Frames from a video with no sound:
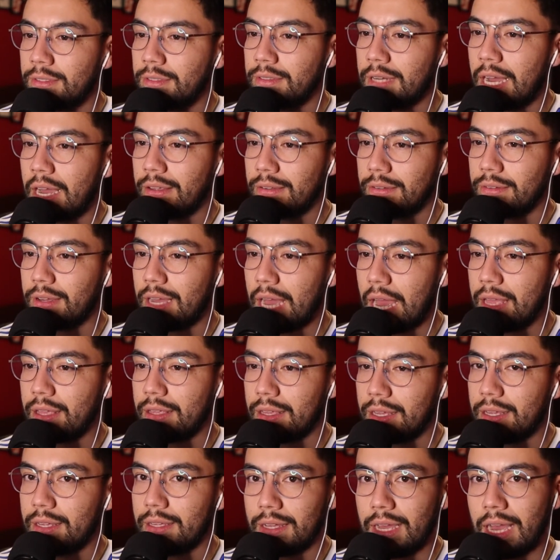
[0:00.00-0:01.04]

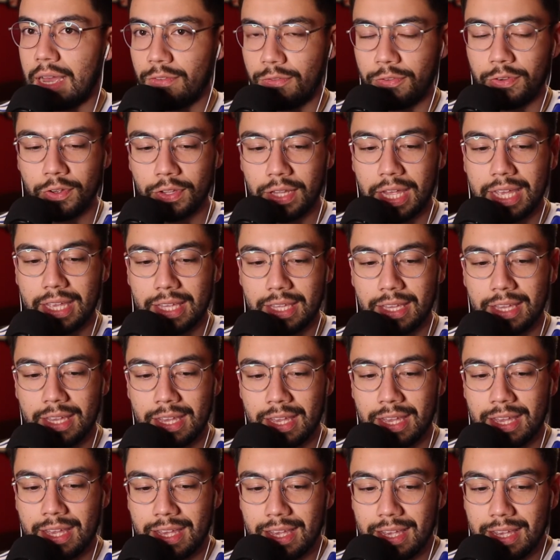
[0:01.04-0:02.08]
I feel like
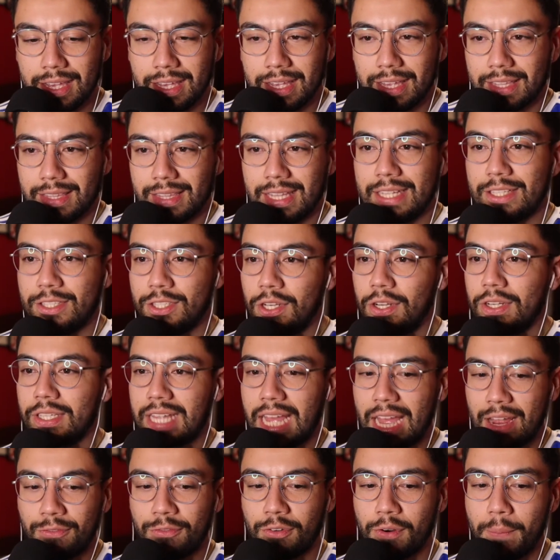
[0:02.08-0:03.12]
they took
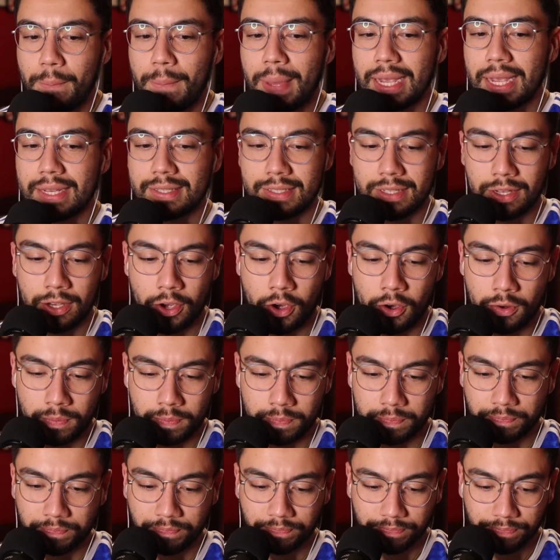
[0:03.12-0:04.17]
that from Mexico.
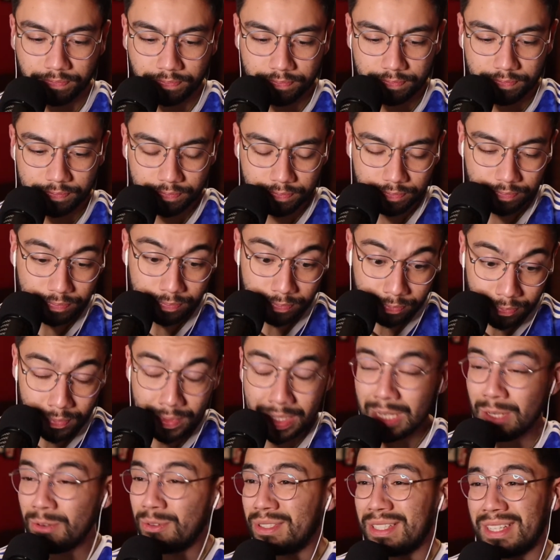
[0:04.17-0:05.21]

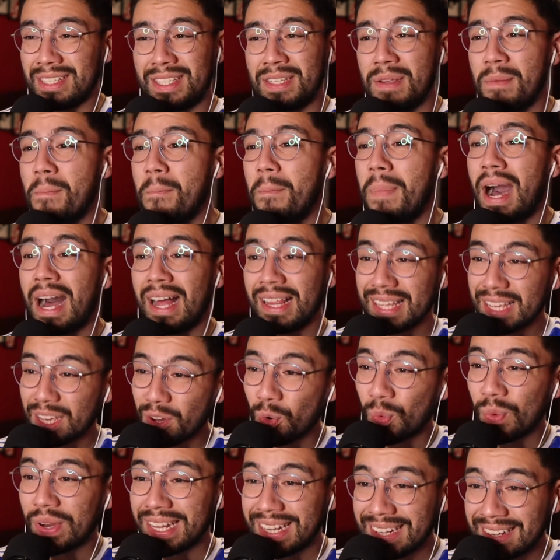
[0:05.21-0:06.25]
It was a symbolic
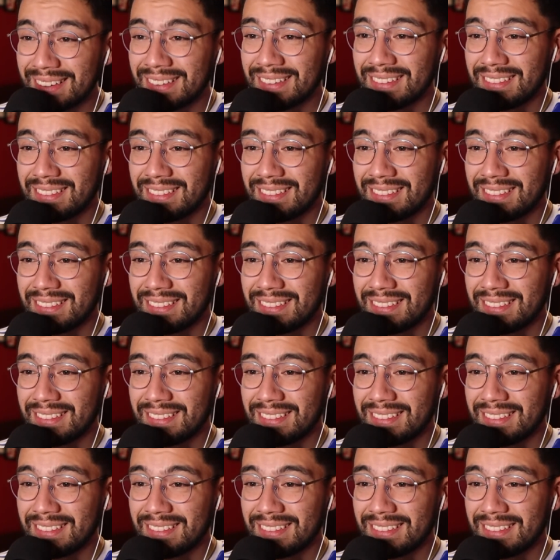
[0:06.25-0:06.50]
win,